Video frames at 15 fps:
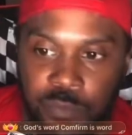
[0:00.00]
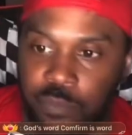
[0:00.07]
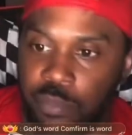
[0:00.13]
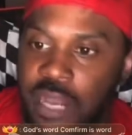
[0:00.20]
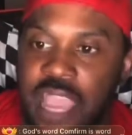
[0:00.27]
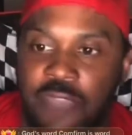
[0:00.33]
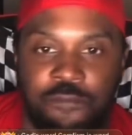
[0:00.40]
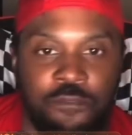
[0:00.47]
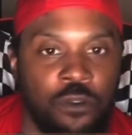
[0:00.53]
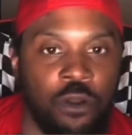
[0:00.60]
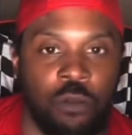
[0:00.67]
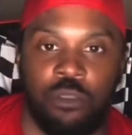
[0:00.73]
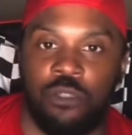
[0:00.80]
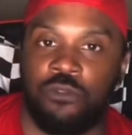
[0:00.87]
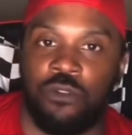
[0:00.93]

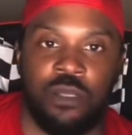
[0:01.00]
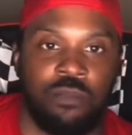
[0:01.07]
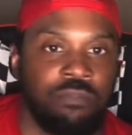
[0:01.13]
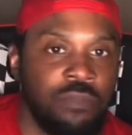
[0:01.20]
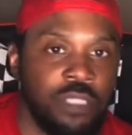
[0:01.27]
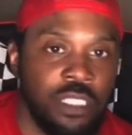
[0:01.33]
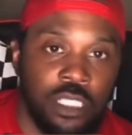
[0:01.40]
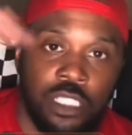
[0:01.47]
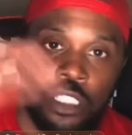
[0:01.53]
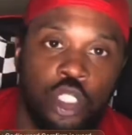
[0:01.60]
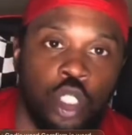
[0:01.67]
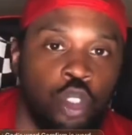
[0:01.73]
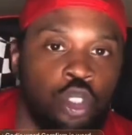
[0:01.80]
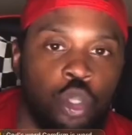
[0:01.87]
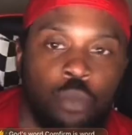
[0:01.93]
platforms from
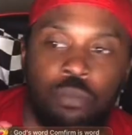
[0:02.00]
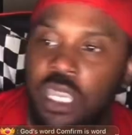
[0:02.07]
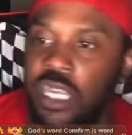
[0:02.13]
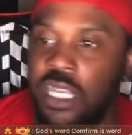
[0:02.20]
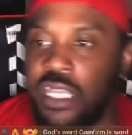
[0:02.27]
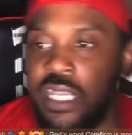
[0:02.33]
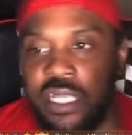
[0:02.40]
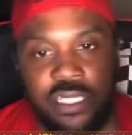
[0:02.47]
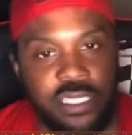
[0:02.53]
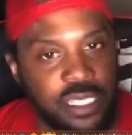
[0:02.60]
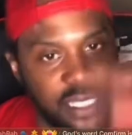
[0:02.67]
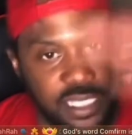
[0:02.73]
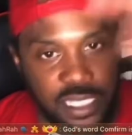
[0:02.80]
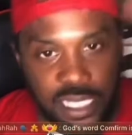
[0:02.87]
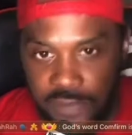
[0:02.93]
social media to
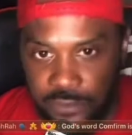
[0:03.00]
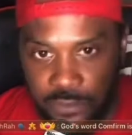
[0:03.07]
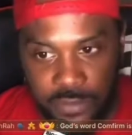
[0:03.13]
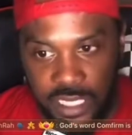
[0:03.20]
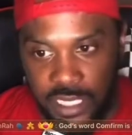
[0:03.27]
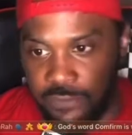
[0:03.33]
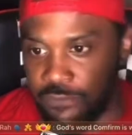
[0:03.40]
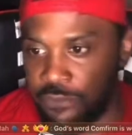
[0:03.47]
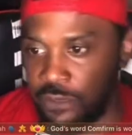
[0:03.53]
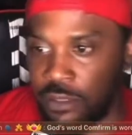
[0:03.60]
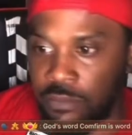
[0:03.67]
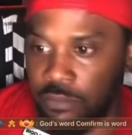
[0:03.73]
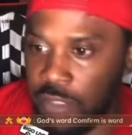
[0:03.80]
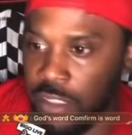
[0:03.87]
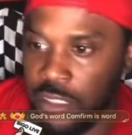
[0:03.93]
government,
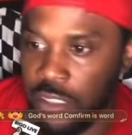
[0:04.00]
from